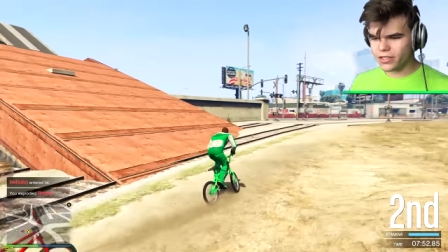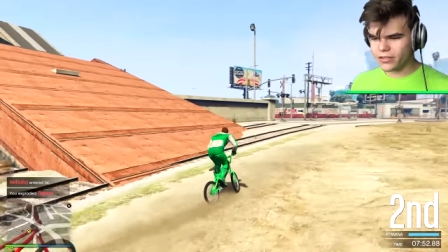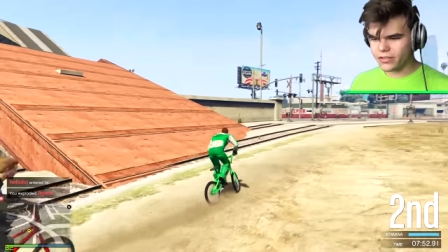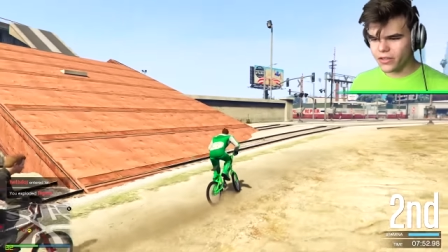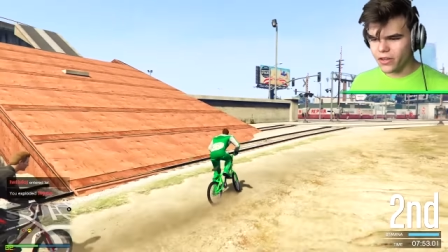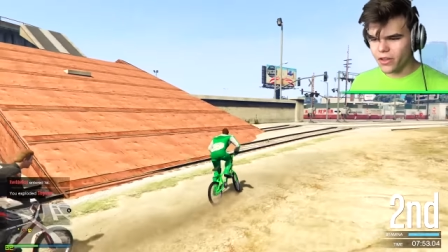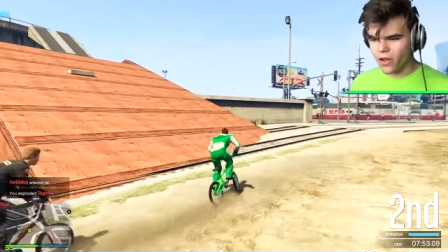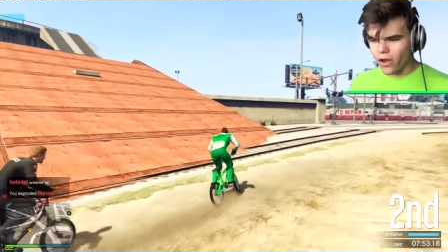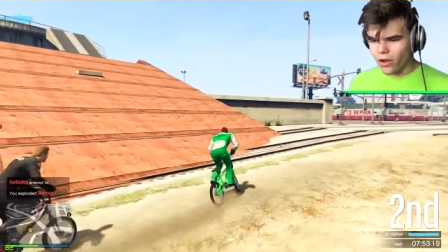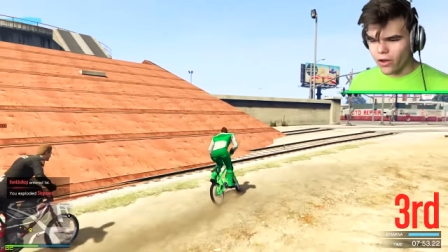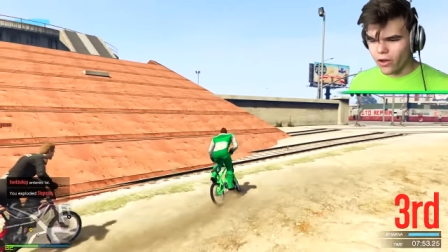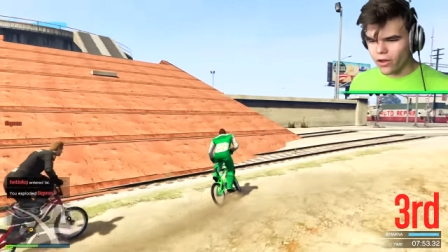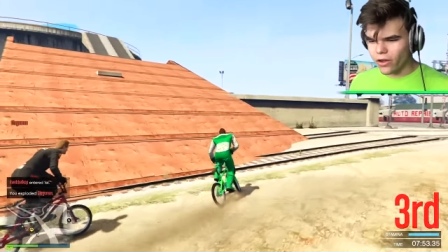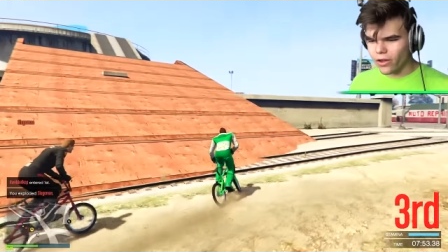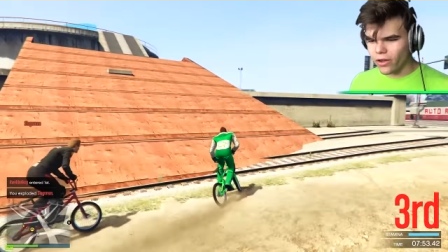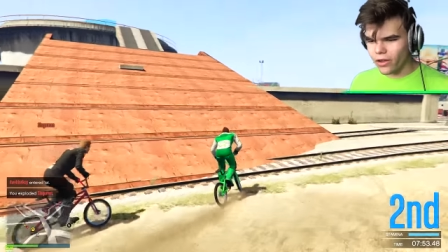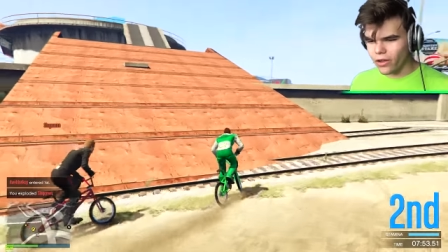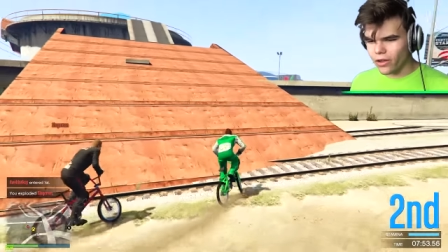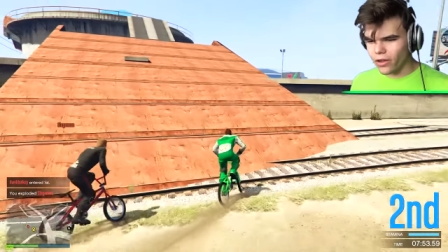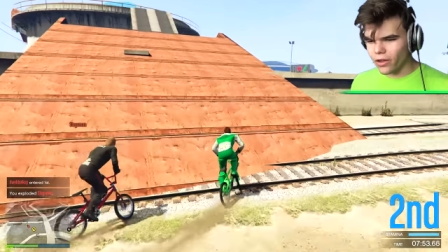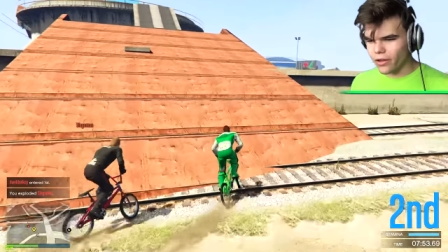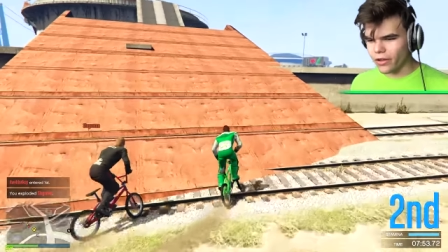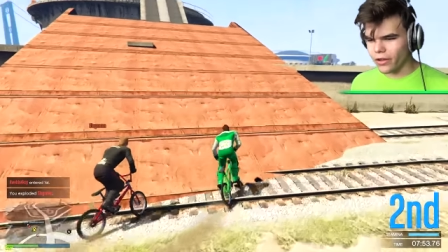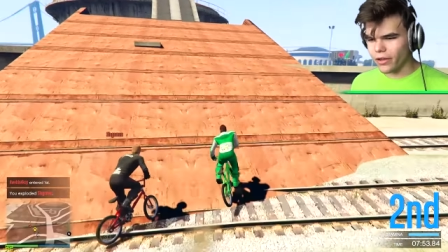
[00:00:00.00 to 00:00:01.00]
Ah.
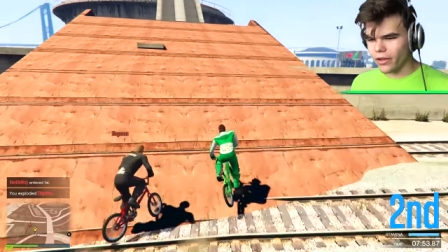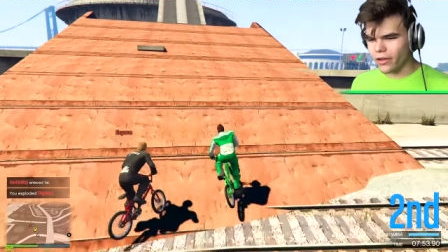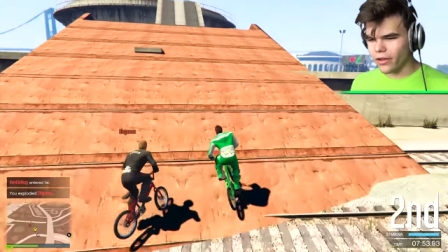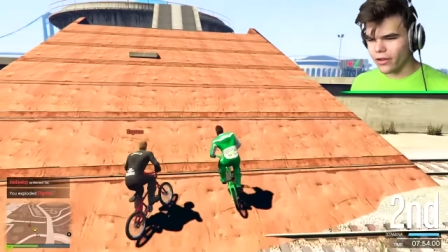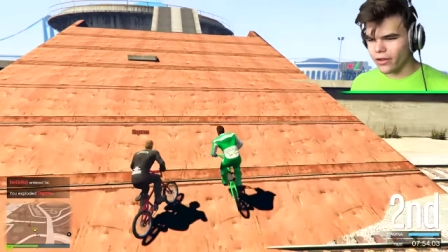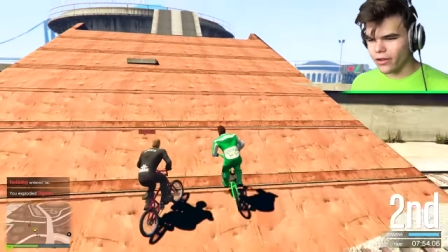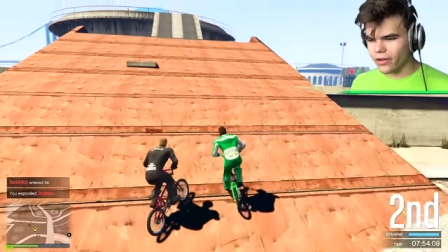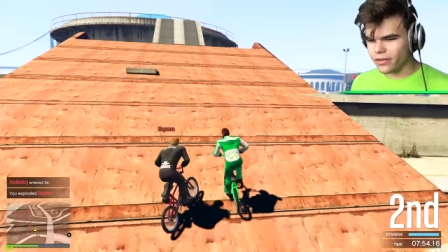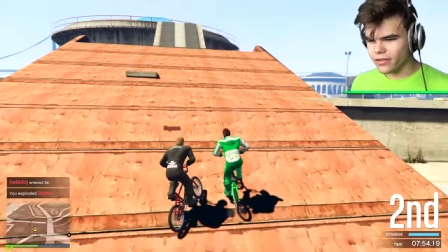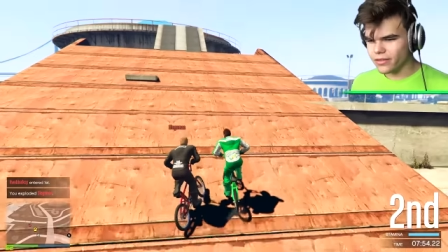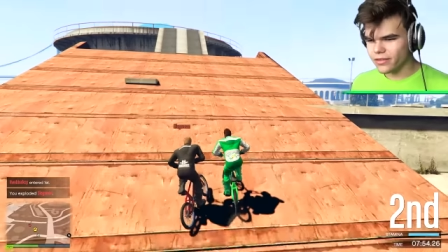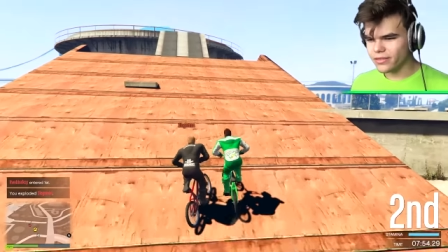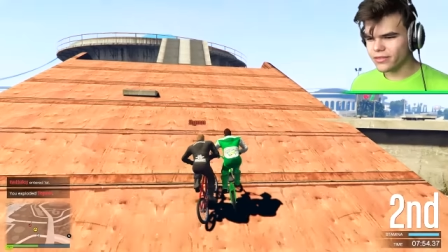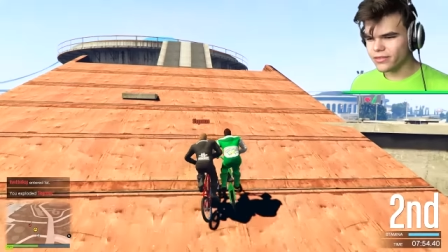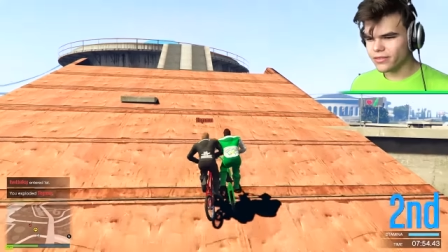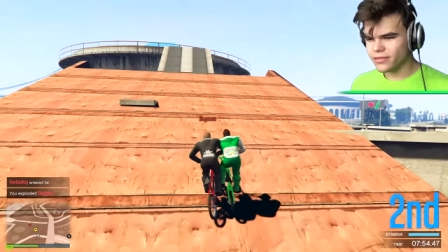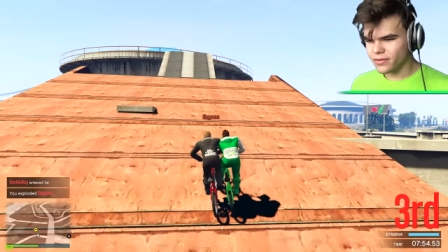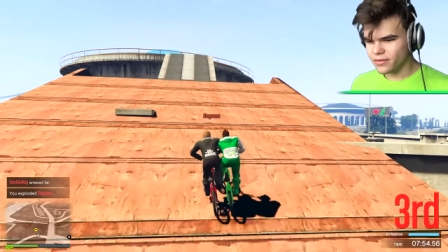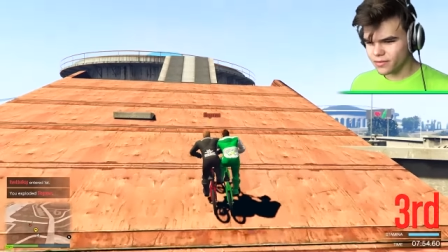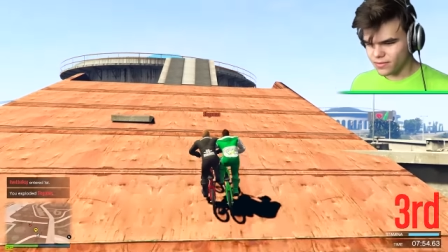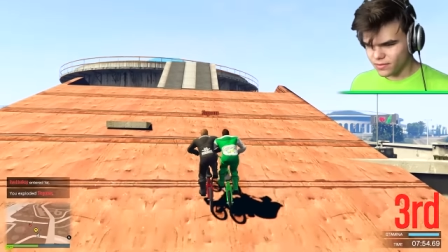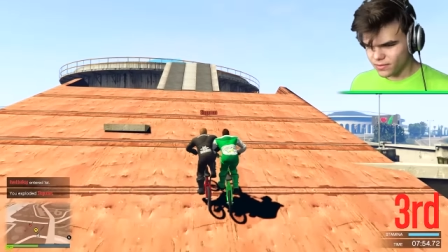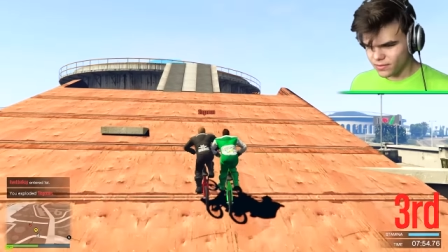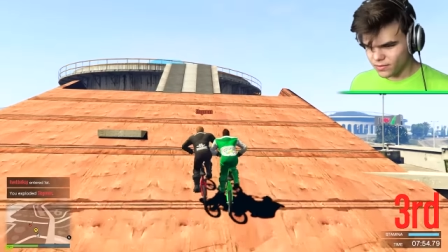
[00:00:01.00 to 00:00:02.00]
we're, we're, not
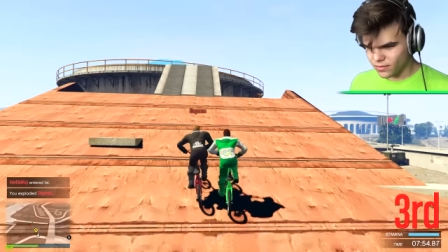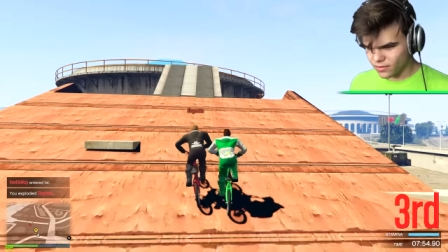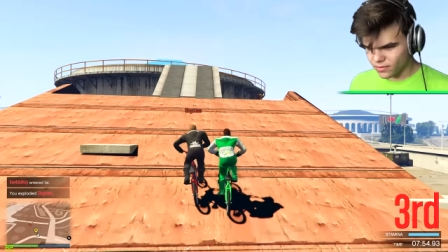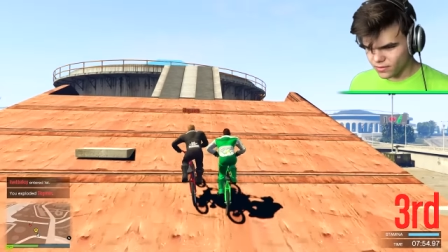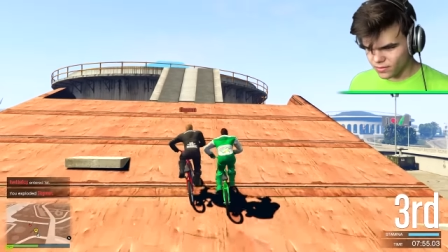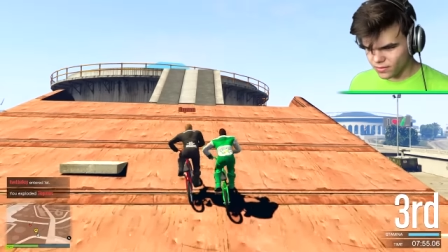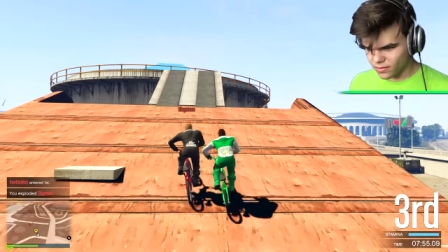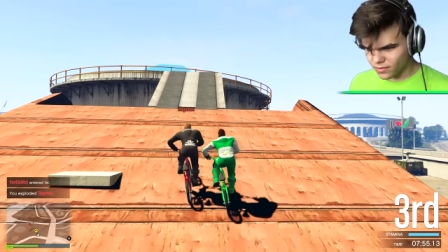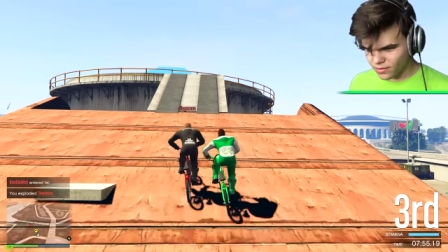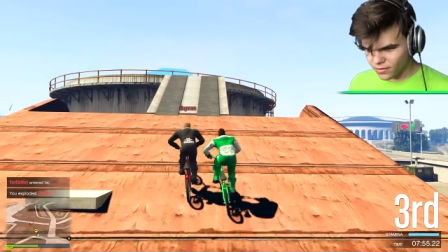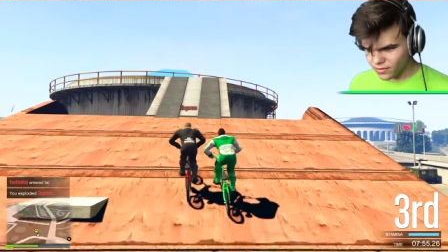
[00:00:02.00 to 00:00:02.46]
halfway there.